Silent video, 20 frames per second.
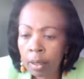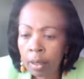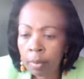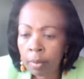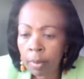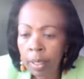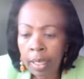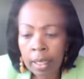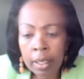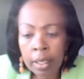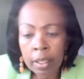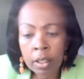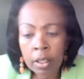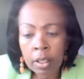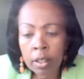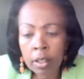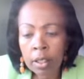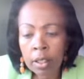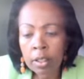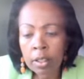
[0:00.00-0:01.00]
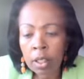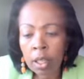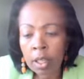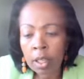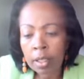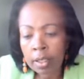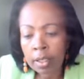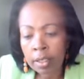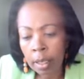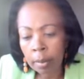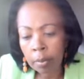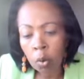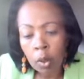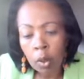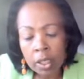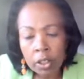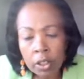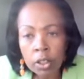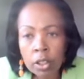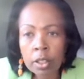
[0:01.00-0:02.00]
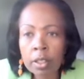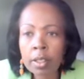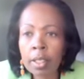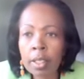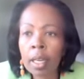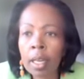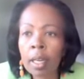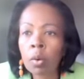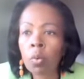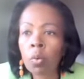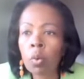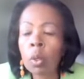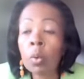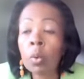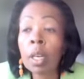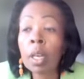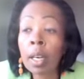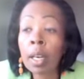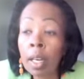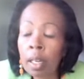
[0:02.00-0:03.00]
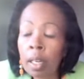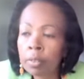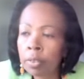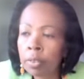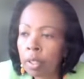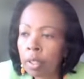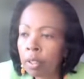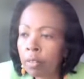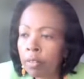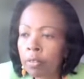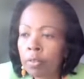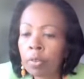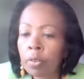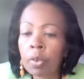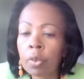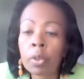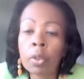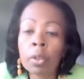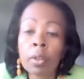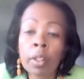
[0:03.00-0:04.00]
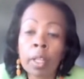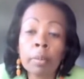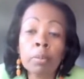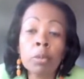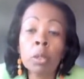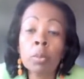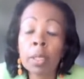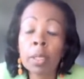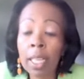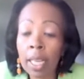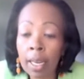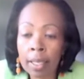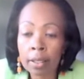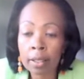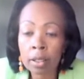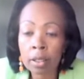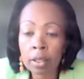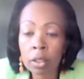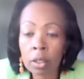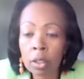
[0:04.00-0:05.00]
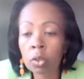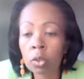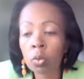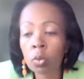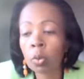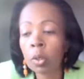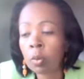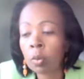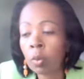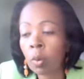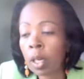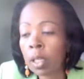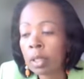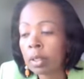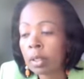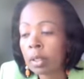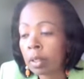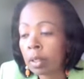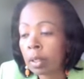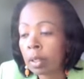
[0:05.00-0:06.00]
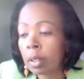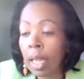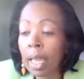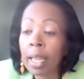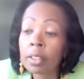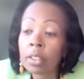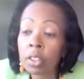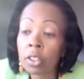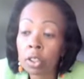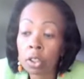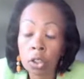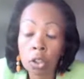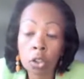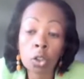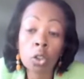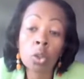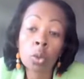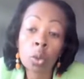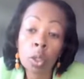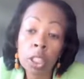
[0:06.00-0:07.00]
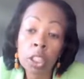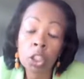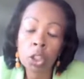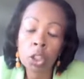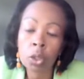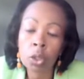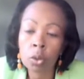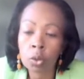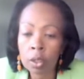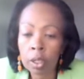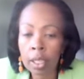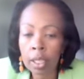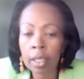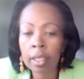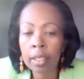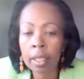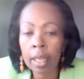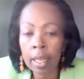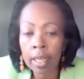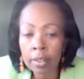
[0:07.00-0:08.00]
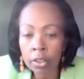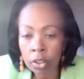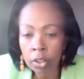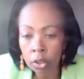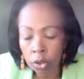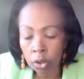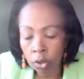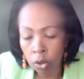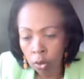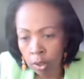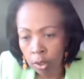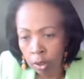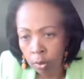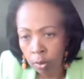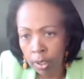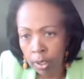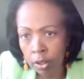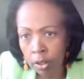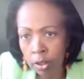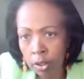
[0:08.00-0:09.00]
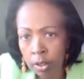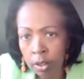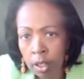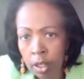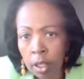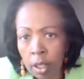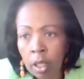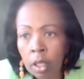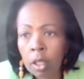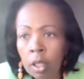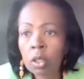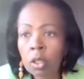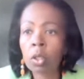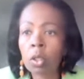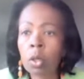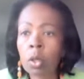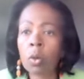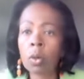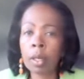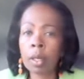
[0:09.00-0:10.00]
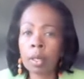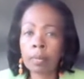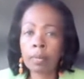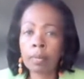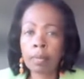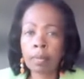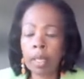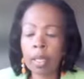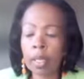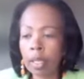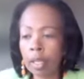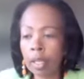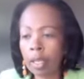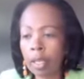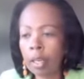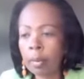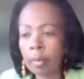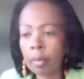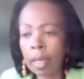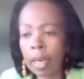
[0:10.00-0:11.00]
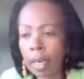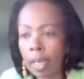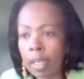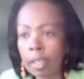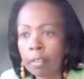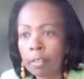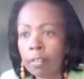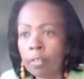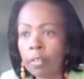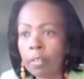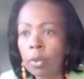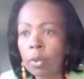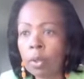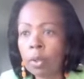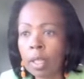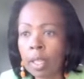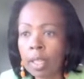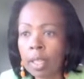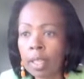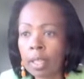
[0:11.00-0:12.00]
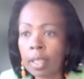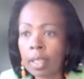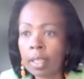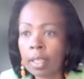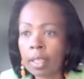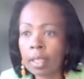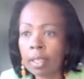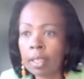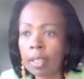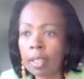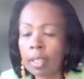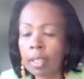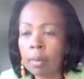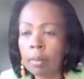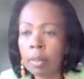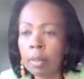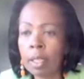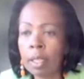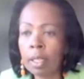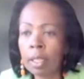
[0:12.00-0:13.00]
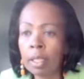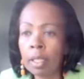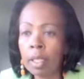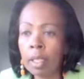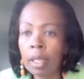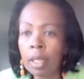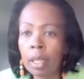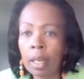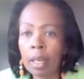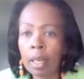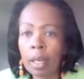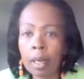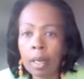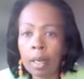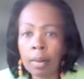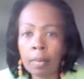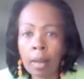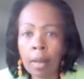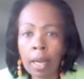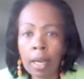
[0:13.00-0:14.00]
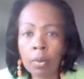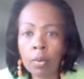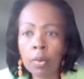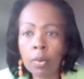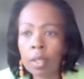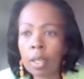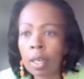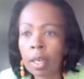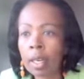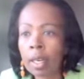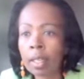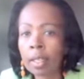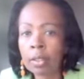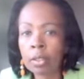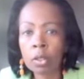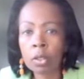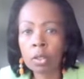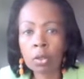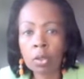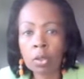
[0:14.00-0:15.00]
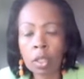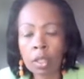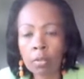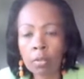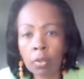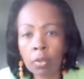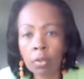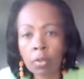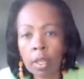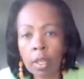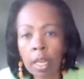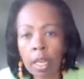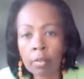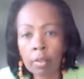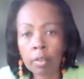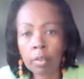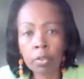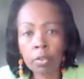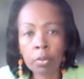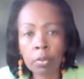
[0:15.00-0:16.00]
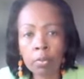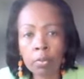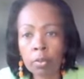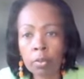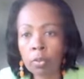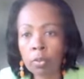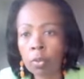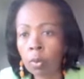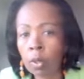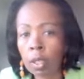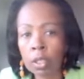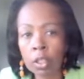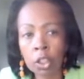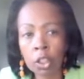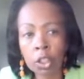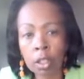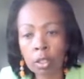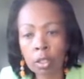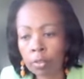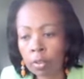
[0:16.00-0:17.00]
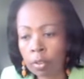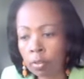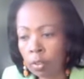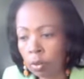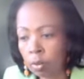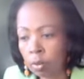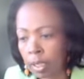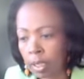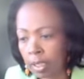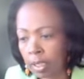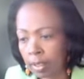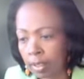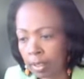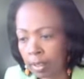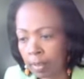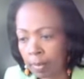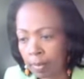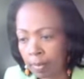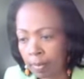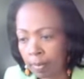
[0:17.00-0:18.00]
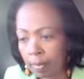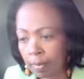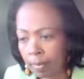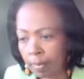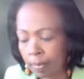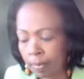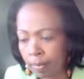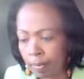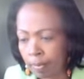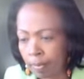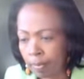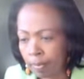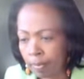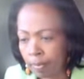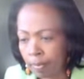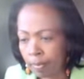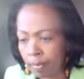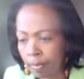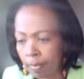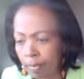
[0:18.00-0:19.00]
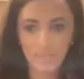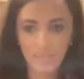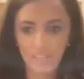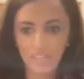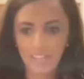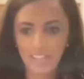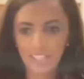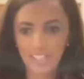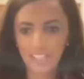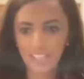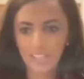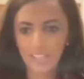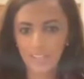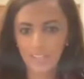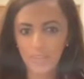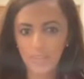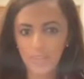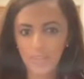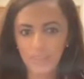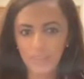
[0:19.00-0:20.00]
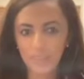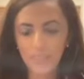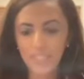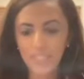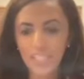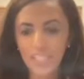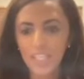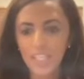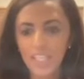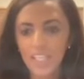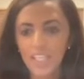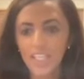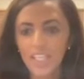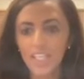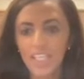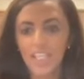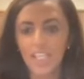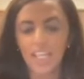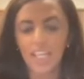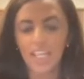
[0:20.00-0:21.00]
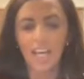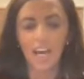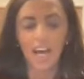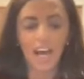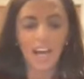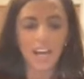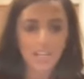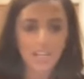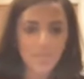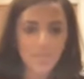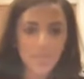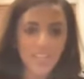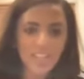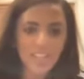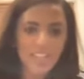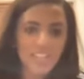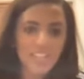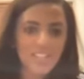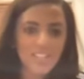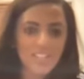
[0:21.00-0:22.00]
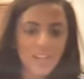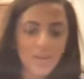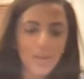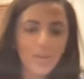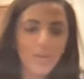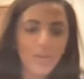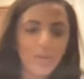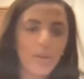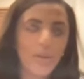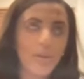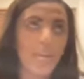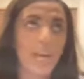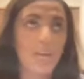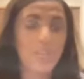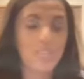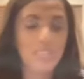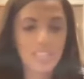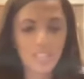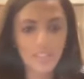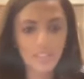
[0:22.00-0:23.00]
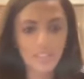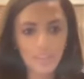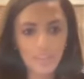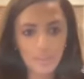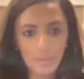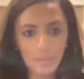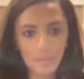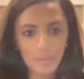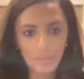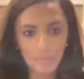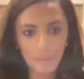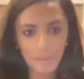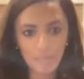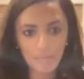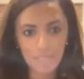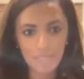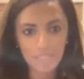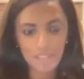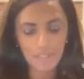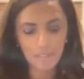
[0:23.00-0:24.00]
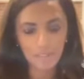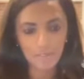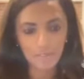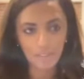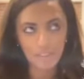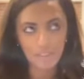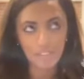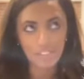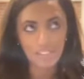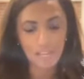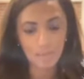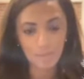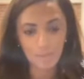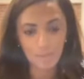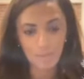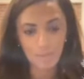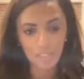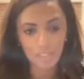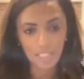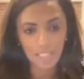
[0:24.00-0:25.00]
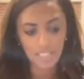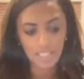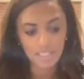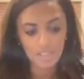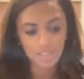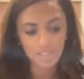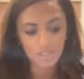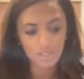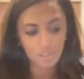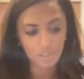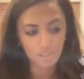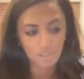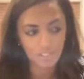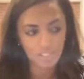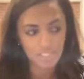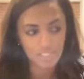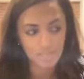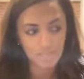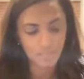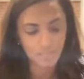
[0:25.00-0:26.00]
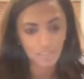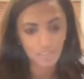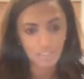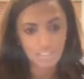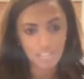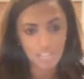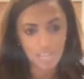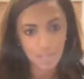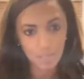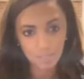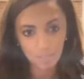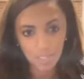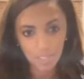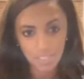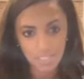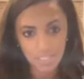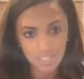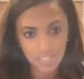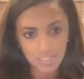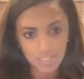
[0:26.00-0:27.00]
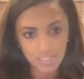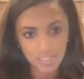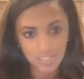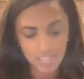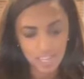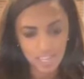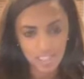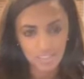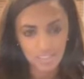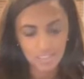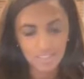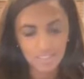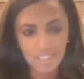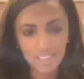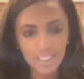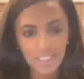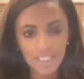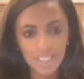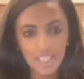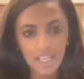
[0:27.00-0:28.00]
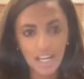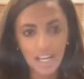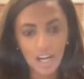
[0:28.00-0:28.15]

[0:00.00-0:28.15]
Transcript: um, and these are the same questions that we would love for them to be asked because we want answers to issues and answers to real questions. So, um, Hermela, if you can see me, um, I would like to give you, if you have a few, if you want to share for a few minutes. Yes, I'm here. Thank you, Yami. Um, so, okay, I'll say a little bit about myself first. I've been working as a journalist for 10 plus years now.